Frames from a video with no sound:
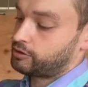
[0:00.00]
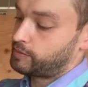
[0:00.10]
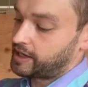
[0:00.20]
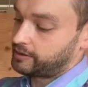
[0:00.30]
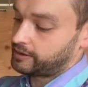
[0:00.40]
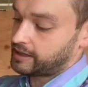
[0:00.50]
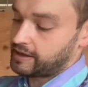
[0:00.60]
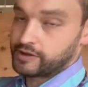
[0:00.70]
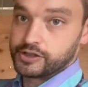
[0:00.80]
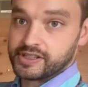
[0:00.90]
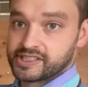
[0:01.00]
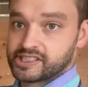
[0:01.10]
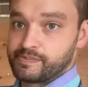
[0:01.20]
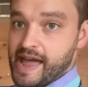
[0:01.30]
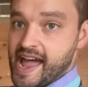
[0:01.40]
but if you just
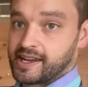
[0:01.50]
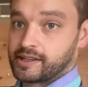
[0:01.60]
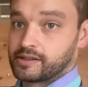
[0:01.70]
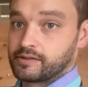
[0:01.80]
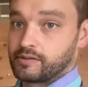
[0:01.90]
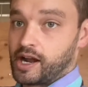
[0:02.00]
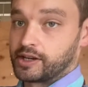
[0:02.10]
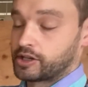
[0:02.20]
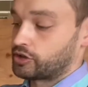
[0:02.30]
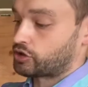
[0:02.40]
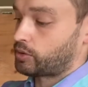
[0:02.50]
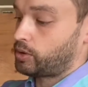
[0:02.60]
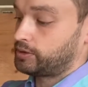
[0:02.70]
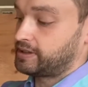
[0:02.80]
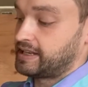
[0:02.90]
smack
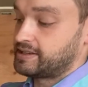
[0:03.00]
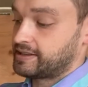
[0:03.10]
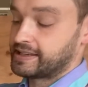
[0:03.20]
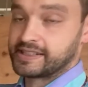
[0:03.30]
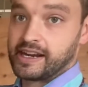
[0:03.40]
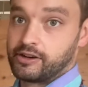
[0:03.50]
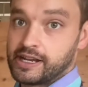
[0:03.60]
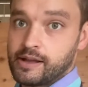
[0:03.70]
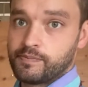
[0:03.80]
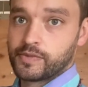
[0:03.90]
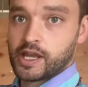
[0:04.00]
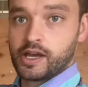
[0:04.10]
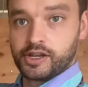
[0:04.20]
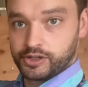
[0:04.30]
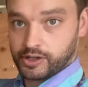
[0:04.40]
uncontrolled into this area,
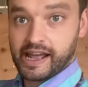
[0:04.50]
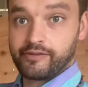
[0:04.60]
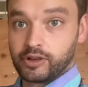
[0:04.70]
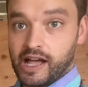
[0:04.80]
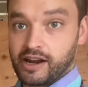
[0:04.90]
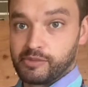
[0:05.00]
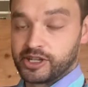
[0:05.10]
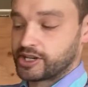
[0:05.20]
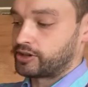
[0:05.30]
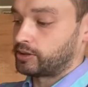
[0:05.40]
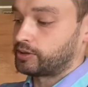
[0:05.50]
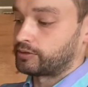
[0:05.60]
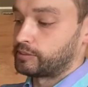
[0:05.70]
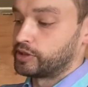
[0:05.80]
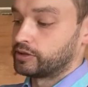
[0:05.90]
you're going to have a lot of material to
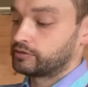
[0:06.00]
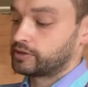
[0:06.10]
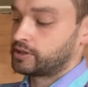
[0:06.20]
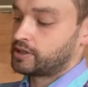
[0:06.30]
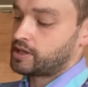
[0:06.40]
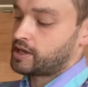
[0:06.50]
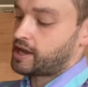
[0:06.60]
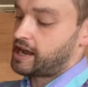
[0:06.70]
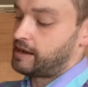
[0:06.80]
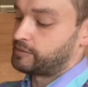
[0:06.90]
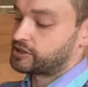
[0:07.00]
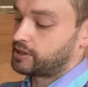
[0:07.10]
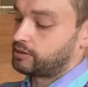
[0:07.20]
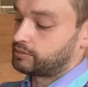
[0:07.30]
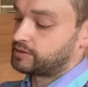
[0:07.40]
remove.
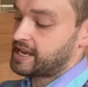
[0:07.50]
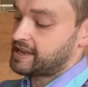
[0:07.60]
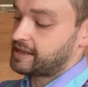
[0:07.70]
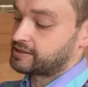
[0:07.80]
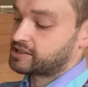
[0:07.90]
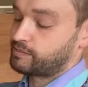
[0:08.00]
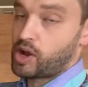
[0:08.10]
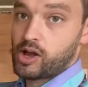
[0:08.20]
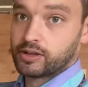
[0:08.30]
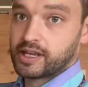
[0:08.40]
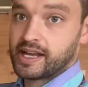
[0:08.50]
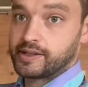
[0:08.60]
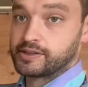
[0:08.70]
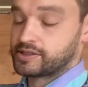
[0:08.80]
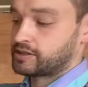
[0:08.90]
So taking small
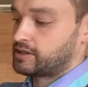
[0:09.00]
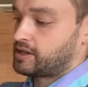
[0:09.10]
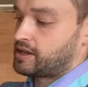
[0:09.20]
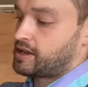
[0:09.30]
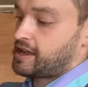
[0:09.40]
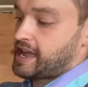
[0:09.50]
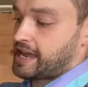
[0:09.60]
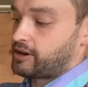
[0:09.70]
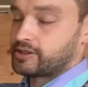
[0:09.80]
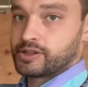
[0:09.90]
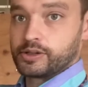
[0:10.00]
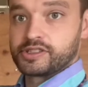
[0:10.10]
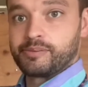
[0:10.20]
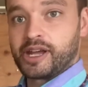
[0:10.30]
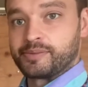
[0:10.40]
cuts and also
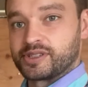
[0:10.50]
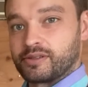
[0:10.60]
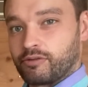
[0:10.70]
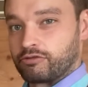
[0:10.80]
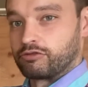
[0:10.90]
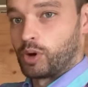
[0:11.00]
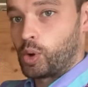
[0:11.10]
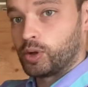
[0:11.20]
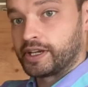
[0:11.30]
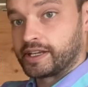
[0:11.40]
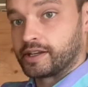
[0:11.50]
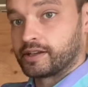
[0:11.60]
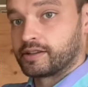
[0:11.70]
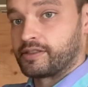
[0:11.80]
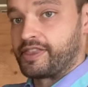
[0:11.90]
sometimes rolling
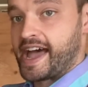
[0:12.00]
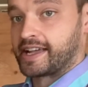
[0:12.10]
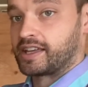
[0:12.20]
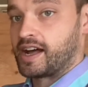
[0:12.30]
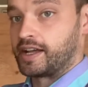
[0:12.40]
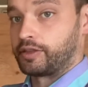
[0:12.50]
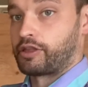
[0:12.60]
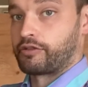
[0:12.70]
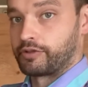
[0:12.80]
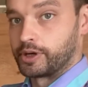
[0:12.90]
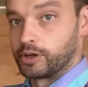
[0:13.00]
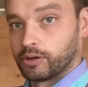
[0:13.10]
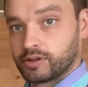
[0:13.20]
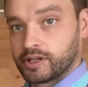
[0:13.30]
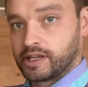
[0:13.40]
that cut through
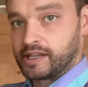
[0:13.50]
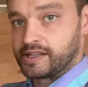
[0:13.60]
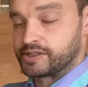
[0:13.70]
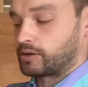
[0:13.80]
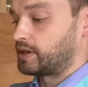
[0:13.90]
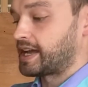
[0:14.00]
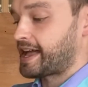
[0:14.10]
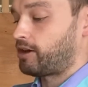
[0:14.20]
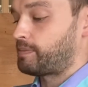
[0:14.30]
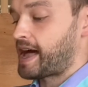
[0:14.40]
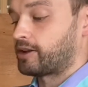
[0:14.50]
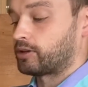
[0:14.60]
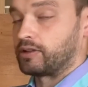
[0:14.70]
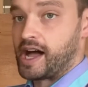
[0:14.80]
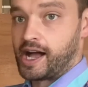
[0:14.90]
is going to help out a
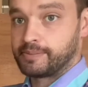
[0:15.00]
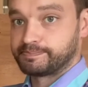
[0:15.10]
lot.